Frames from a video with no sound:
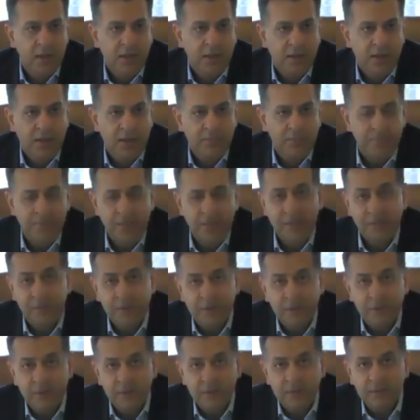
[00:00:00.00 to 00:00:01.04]
uh,
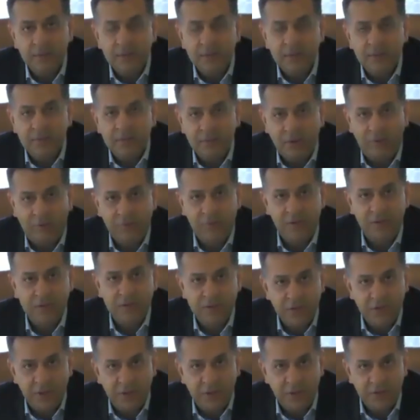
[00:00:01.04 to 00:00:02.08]
even software
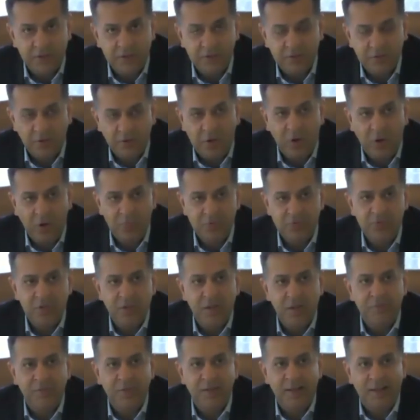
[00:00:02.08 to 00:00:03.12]
engineers, almost
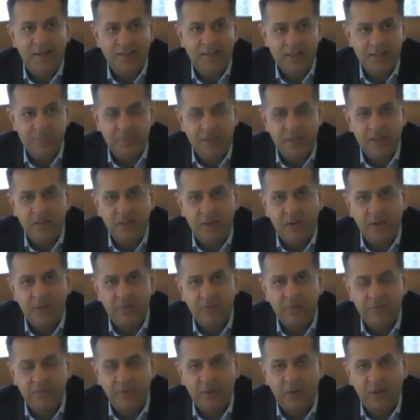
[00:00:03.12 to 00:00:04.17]
every aspect
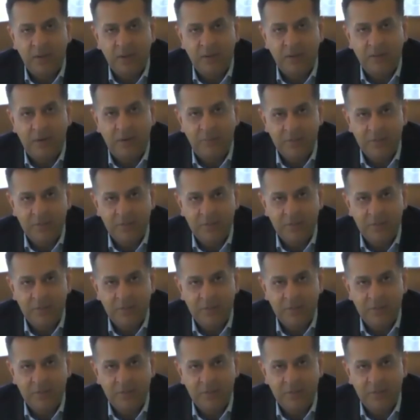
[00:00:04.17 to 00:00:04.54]
of uh,